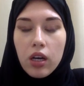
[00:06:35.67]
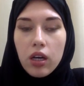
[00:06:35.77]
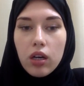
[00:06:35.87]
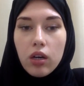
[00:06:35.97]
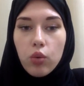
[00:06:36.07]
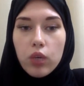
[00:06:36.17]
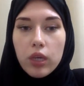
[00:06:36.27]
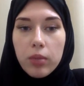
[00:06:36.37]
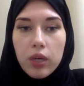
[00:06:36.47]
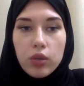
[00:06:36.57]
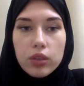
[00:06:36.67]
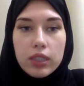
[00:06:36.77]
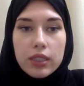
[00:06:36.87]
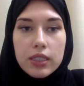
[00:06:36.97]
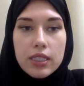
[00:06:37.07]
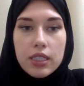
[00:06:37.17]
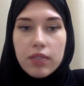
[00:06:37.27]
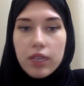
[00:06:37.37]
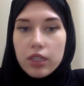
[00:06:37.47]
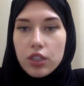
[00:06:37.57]
What about the
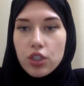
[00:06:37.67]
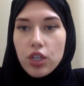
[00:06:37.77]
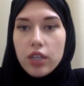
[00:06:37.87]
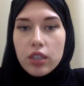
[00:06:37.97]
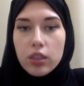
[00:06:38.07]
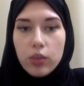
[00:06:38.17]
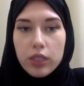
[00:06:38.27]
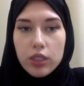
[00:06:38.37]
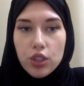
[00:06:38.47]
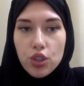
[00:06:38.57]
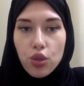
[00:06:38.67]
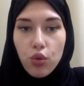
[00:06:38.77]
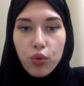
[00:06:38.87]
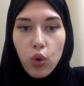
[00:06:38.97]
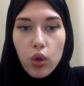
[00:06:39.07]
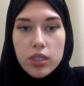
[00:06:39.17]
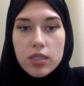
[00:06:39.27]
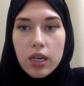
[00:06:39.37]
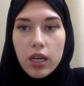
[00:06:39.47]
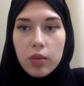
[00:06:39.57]
disadvantage and advantage? Of
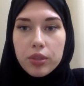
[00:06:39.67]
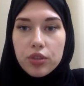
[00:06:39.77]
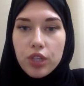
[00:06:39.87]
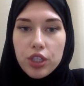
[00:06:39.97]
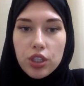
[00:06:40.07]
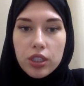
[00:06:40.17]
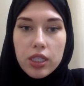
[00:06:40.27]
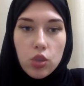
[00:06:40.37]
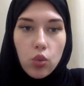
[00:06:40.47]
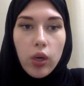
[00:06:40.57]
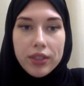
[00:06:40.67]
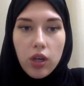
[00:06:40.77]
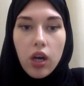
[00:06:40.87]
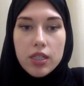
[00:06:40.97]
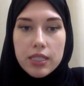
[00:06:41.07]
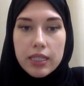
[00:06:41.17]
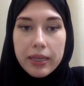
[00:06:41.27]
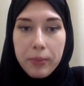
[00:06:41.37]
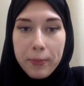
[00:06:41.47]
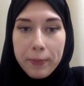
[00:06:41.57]
course, the arbitration is quite costly